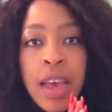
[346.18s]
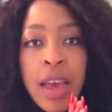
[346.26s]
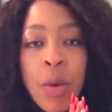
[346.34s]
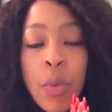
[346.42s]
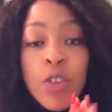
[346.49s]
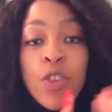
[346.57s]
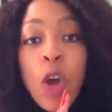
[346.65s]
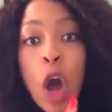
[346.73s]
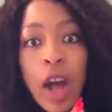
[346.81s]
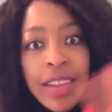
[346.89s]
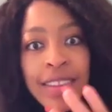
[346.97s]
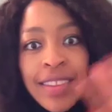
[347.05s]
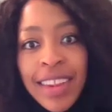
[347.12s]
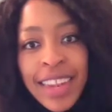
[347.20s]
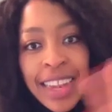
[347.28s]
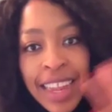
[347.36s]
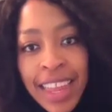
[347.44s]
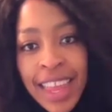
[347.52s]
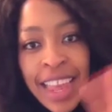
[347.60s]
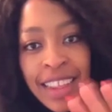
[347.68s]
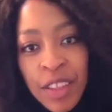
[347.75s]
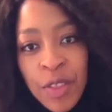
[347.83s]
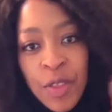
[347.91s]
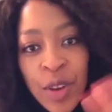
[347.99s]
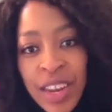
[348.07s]
was constantly in
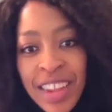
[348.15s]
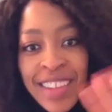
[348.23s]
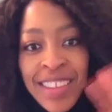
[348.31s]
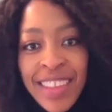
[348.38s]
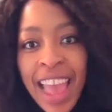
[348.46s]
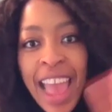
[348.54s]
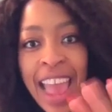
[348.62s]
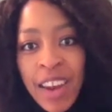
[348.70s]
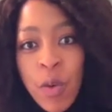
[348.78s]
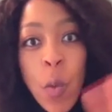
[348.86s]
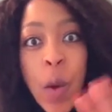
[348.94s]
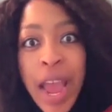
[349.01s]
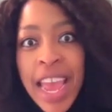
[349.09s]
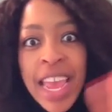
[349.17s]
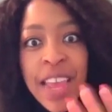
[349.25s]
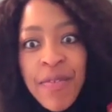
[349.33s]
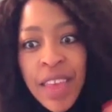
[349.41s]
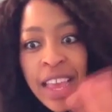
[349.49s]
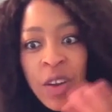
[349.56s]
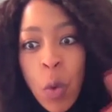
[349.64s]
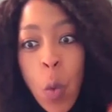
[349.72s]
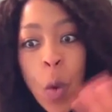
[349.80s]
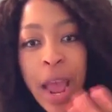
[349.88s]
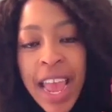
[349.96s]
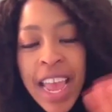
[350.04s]
the 3D scan waving
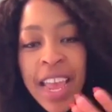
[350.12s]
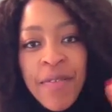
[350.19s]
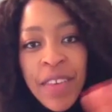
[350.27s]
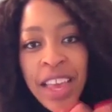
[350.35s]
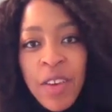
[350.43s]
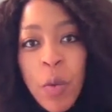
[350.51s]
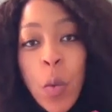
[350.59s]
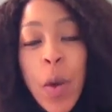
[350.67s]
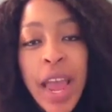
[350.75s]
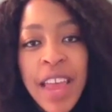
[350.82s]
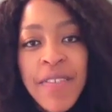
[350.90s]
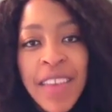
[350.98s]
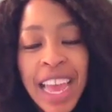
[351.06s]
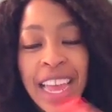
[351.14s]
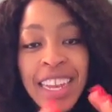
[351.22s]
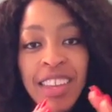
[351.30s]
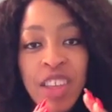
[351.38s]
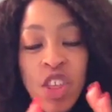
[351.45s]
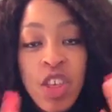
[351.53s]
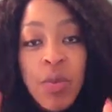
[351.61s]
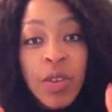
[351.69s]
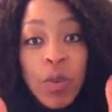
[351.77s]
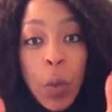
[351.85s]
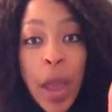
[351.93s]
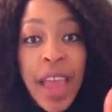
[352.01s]
and waving and waving. And she
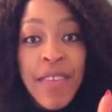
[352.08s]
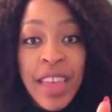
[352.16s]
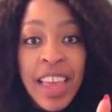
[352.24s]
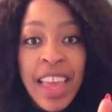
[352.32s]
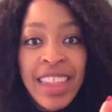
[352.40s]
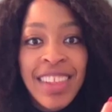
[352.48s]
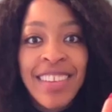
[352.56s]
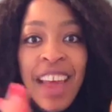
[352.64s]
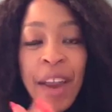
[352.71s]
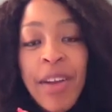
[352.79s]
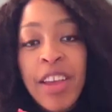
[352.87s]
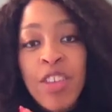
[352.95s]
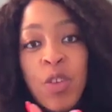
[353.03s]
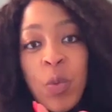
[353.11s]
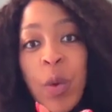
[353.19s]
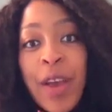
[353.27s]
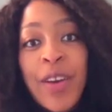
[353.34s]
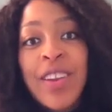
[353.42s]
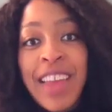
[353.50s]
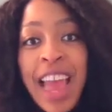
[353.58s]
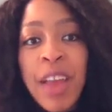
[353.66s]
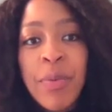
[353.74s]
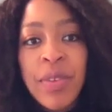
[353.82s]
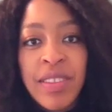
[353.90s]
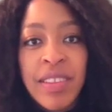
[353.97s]
was waving in the direction where her
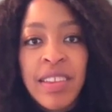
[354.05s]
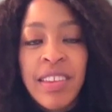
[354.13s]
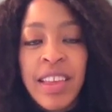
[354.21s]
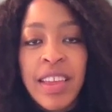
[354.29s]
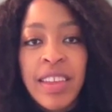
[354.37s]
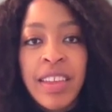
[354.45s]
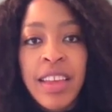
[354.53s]
dad was sitting,